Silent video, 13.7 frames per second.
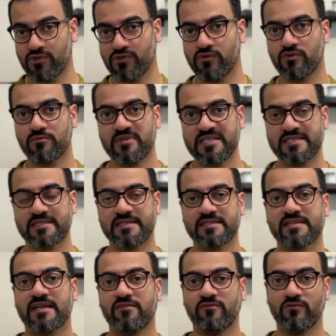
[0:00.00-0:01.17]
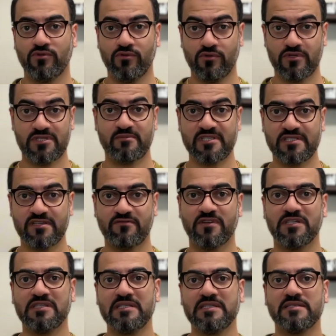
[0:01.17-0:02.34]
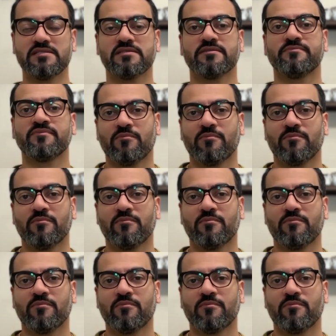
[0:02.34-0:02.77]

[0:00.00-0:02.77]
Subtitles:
for your business and for your specific needs.